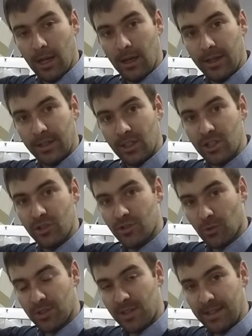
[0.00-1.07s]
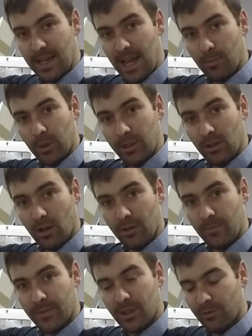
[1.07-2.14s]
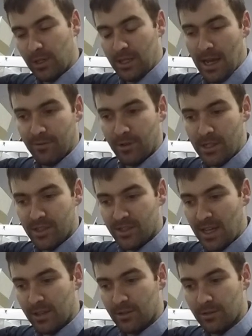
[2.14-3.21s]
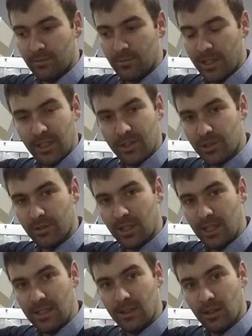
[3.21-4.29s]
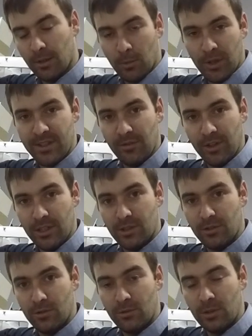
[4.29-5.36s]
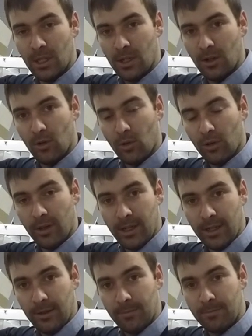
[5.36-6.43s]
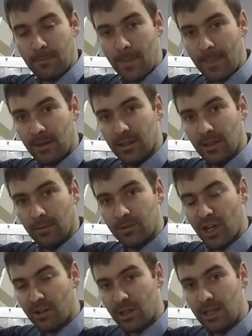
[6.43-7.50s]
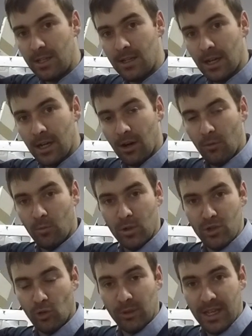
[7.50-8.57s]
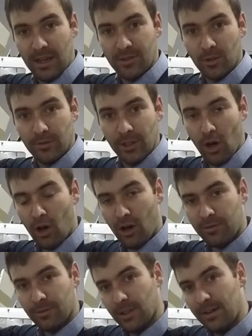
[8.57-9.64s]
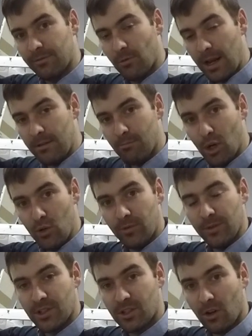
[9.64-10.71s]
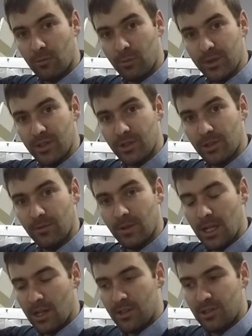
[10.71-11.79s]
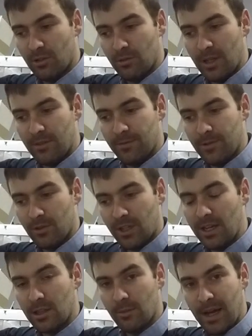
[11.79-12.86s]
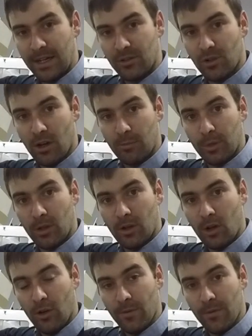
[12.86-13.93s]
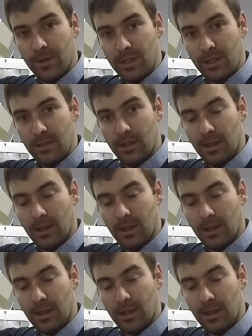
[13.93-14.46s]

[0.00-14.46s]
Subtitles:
ignition source that's happening on. If we have a standard ignition key in a 172 or a Cherokee, we normally have sort of an off, left, right, both, and start position. So if you're getting the mag drop on the